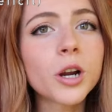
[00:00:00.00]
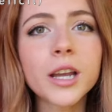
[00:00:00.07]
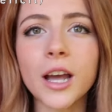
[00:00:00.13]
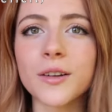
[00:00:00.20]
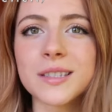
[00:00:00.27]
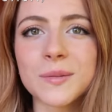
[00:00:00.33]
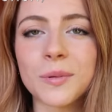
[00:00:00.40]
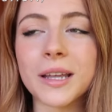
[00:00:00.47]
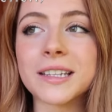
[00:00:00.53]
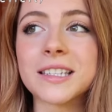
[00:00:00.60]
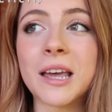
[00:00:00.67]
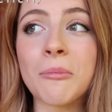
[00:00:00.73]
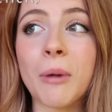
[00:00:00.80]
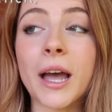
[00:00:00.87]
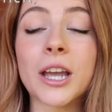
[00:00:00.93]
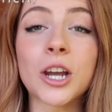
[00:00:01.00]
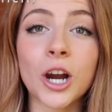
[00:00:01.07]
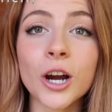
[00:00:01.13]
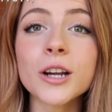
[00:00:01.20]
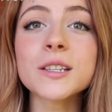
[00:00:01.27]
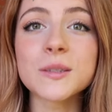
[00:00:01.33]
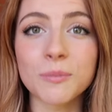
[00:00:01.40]
workout splits, and my
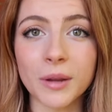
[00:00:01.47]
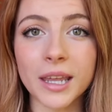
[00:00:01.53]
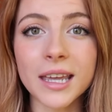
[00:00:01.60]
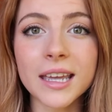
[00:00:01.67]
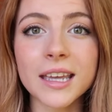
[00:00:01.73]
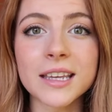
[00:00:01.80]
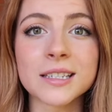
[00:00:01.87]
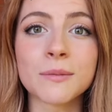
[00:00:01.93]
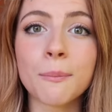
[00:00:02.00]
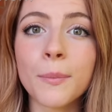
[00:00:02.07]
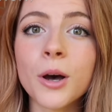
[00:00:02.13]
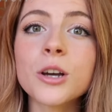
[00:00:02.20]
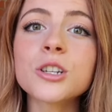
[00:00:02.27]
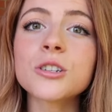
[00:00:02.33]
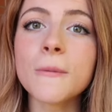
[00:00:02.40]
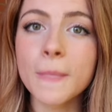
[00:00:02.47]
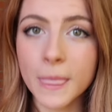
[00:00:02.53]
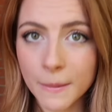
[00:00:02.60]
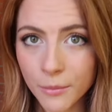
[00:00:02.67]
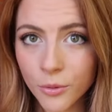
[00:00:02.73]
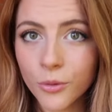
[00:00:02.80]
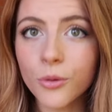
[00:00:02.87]
current split is push,
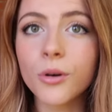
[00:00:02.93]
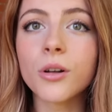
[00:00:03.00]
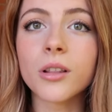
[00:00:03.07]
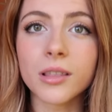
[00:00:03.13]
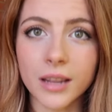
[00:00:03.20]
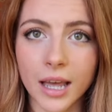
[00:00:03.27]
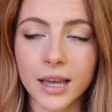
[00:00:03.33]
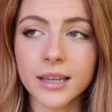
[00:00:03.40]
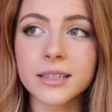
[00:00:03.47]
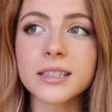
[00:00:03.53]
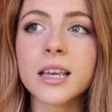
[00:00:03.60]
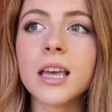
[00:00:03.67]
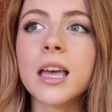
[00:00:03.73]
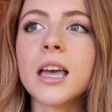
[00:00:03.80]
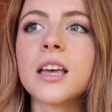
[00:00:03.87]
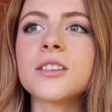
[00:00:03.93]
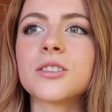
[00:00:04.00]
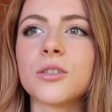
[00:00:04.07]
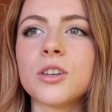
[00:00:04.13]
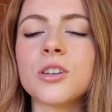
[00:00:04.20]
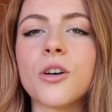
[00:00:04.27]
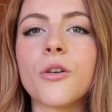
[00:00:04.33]
pull, legs.
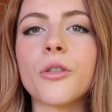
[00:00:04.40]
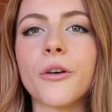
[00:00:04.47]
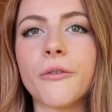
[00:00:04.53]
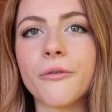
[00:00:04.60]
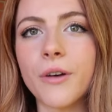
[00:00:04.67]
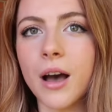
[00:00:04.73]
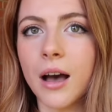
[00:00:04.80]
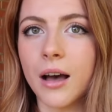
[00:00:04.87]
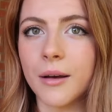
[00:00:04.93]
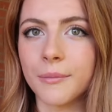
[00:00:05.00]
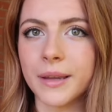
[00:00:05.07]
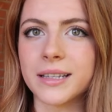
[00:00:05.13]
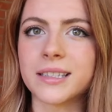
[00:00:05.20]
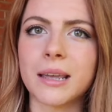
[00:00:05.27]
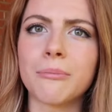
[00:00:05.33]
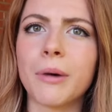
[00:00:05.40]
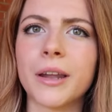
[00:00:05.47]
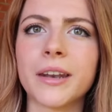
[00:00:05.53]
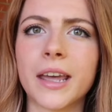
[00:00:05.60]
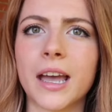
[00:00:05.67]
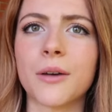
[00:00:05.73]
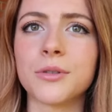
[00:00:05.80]
So, you know, the let's say
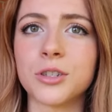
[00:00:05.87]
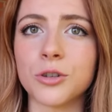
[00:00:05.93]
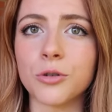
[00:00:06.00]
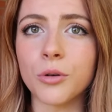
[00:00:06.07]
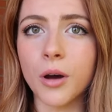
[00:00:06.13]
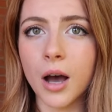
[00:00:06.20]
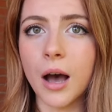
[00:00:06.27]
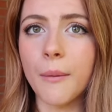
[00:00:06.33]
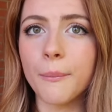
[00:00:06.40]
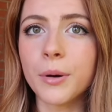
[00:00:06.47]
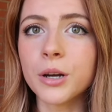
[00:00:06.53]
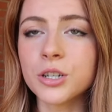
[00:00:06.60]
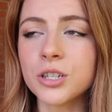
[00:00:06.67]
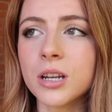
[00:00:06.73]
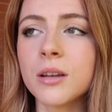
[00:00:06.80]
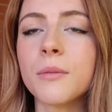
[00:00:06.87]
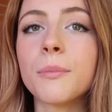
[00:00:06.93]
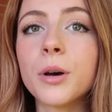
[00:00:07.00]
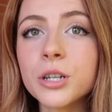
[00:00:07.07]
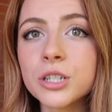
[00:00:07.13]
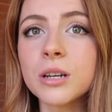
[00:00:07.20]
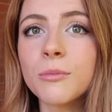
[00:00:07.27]
Monday I would do pushing
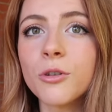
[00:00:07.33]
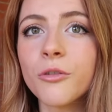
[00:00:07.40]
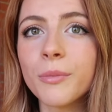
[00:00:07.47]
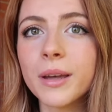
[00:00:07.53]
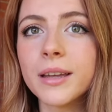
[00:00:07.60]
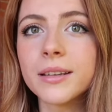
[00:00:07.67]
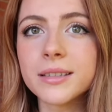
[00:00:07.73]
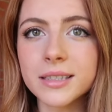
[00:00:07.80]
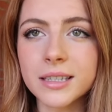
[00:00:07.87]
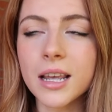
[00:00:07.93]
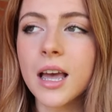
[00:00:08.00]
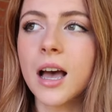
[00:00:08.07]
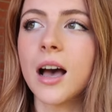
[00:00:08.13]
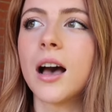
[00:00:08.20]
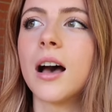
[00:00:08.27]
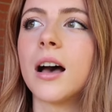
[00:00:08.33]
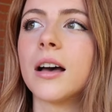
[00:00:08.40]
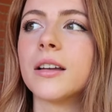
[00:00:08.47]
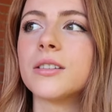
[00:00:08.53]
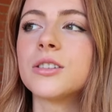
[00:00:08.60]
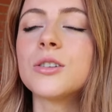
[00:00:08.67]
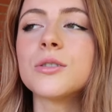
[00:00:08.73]
movements,
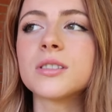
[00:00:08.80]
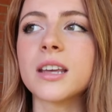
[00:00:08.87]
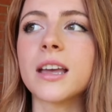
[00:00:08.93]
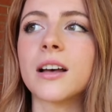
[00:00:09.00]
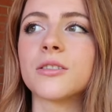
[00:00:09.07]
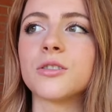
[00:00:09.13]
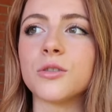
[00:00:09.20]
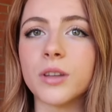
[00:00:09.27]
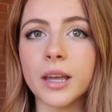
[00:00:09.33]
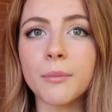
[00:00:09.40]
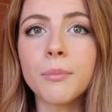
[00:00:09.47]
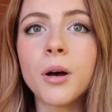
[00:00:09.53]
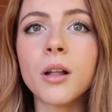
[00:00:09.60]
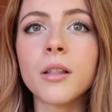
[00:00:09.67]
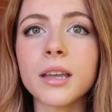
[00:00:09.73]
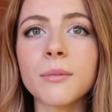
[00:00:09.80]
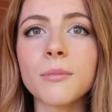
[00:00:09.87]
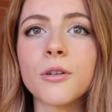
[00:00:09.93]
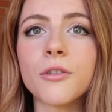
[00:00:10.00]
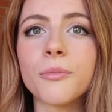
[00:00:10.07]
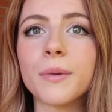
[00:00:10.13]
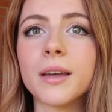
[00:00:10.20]
Tuesday I'll do like pulling
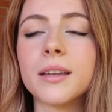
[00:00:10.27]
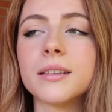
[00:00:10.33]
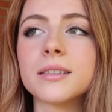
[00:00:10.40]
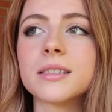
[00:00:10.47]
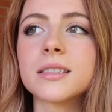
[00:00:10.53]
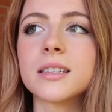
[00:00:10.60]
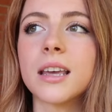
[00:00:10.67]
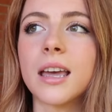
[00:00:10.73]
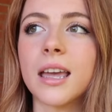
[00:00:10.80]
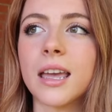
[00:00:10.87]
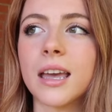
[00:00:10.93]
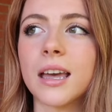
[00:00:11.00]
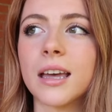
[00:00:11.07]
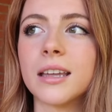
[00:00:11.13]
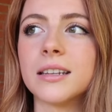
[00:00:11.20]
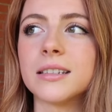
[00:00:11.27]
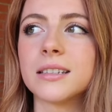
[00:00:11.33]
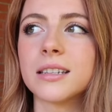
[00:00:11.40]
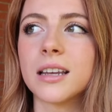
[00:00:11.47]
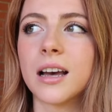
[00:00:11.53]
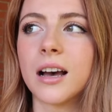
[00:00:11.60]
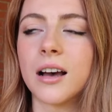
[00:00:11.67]
movements, and